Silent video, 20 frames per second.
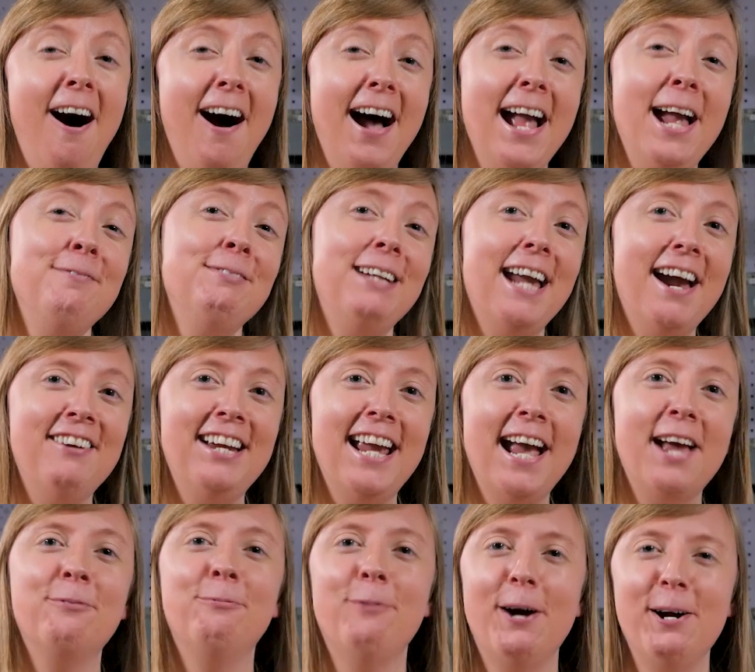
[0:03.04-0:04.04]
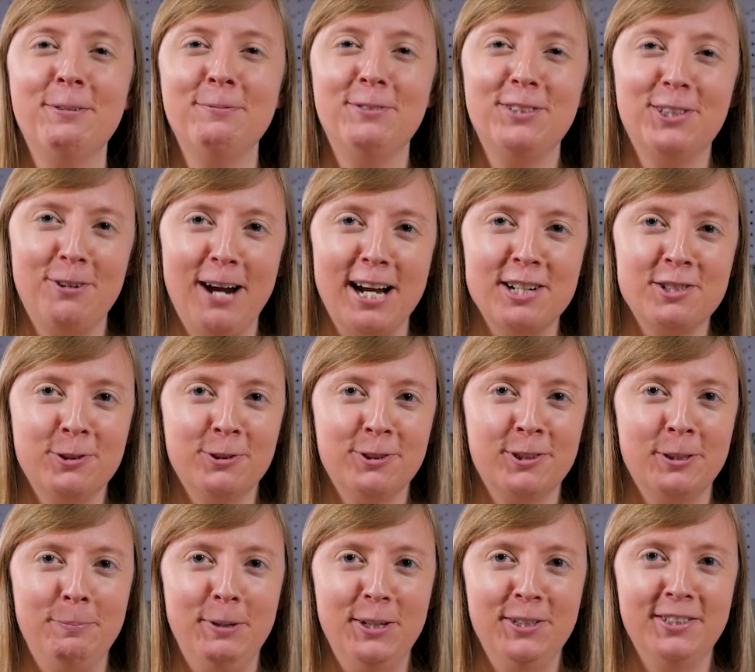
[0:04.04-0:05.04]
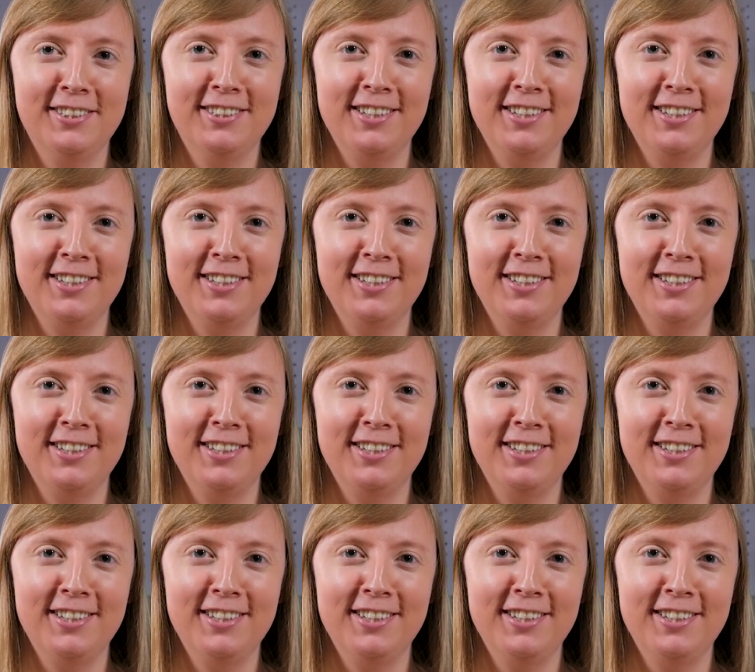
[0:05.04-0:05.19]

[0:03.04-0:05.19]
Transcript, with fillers: Hi, I'm Carrie-Anne and welcome to Crash Course Computer